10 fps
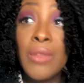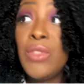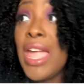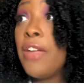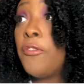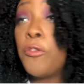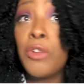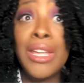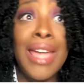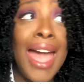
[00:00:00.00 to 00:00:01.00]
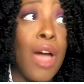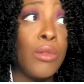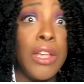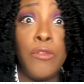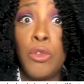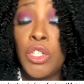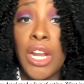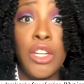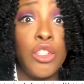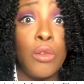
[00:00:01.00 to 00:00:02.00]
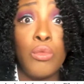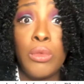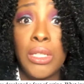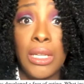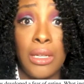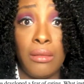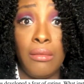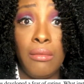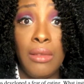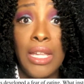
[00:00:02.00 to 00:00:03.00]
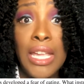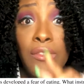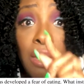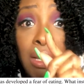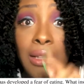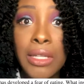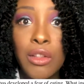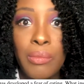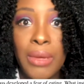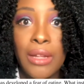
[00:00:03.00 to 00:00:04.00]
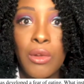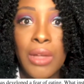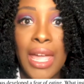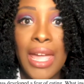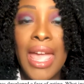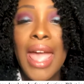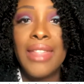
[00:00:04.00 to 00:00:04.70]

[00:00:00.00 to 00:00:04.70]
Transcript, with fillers: They freak out if you change their routine, even a little bit, okay?